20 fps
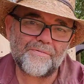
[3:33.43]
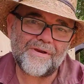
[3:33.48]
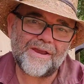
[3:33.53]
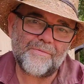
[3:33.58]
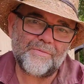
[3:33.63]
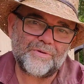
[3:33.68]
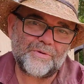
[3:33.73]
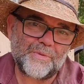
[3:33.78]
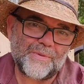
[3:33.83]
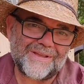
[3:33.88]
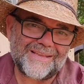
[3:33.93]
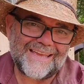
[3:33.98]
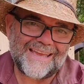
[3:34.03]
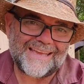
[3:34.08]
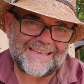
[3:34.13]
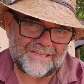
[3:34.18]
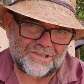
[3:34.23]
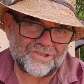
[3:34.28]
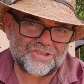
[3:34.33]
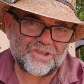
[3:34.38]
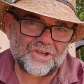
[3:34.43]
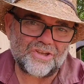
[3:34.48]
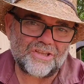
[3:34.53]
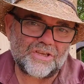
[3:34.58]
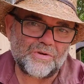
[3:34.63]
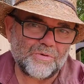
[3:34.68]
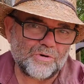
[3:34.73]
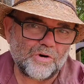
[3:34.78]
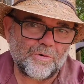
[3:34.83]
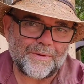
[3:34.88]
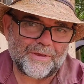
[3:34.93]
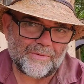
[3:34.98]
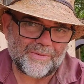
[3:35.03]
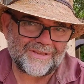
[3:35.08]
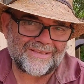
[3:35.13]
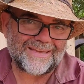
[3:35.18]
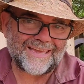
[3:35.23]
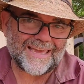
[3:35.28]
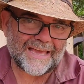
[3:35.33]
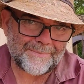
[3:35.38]
brown when you went in, you certainly will be
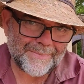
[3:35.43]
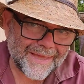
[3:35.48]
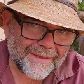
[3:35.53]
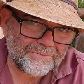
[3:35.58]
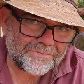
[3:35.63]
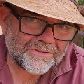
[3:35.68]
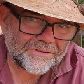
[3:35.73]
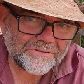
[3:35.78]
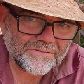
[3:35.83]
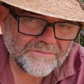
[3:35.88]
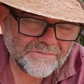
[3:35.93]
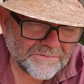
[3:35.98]
when you come out.